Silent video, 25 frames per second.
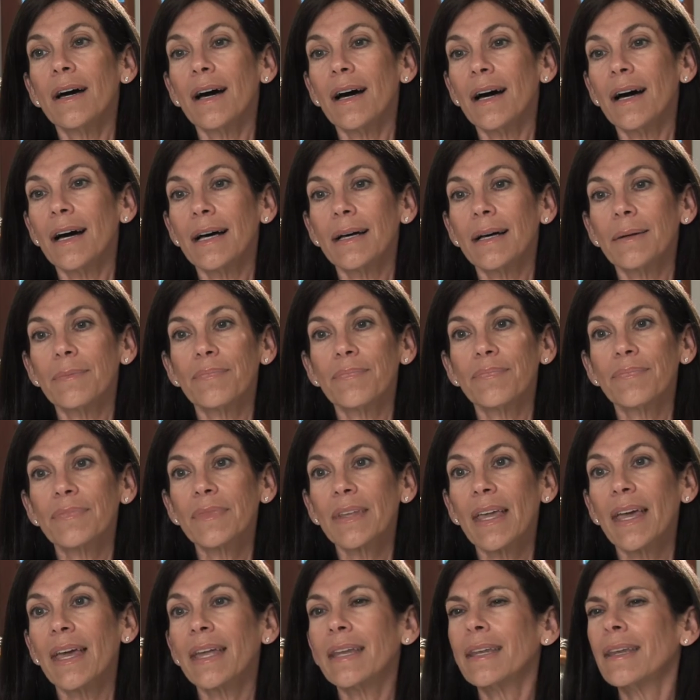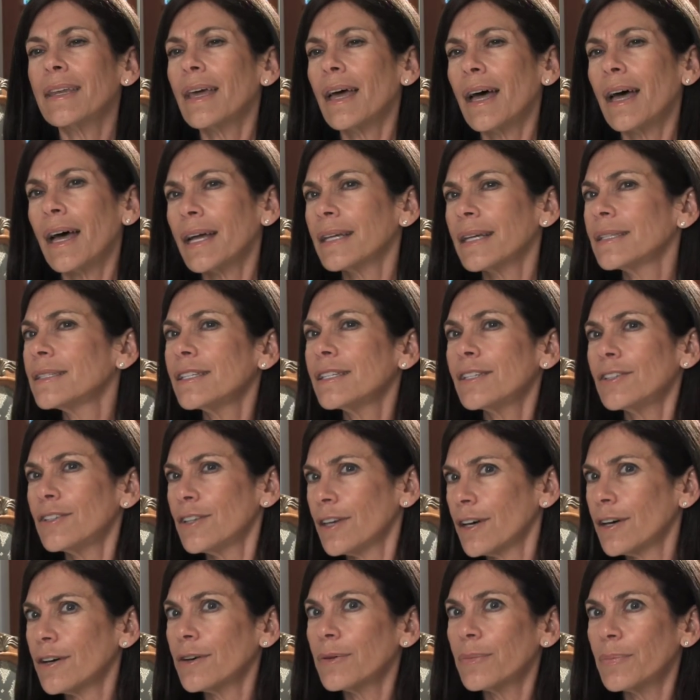And I said
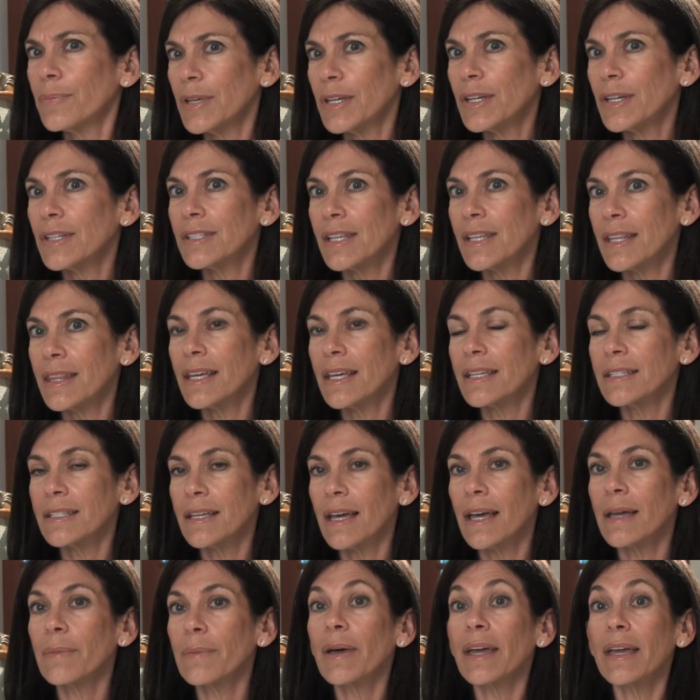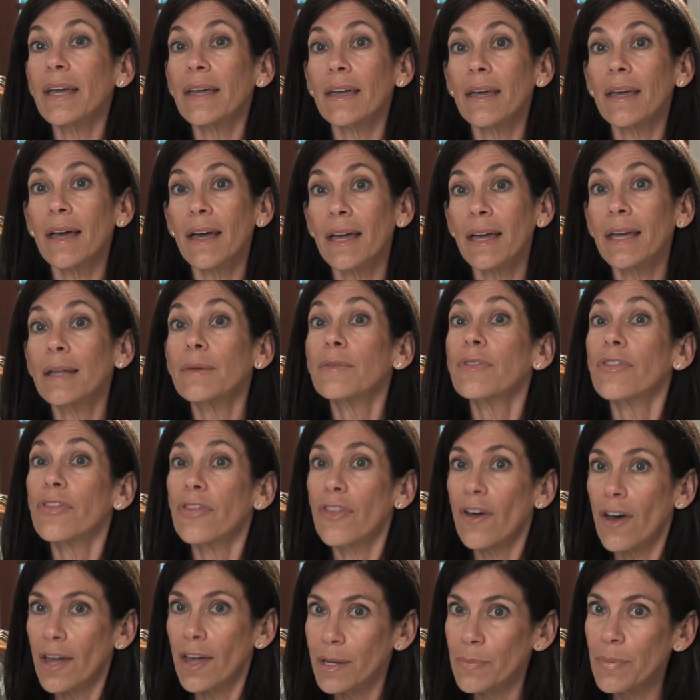no, because at that time I had
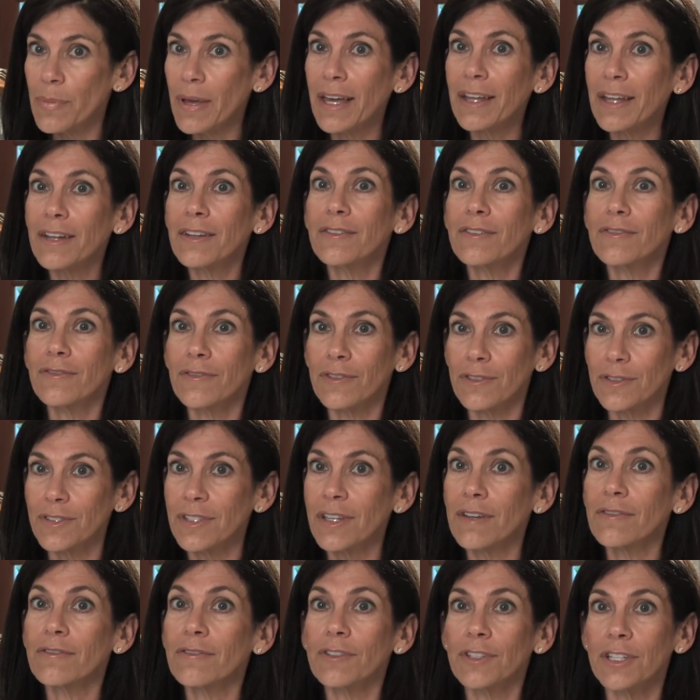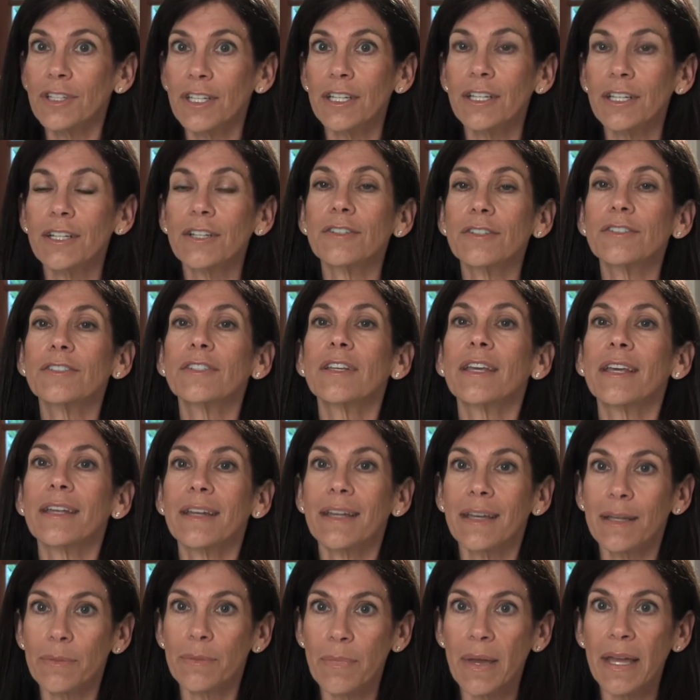thought about it for several years and
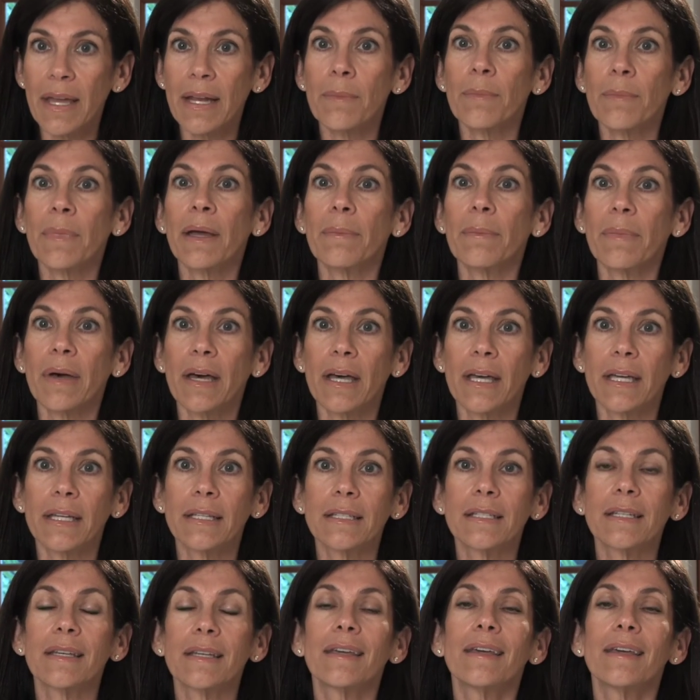I'd made up my mind,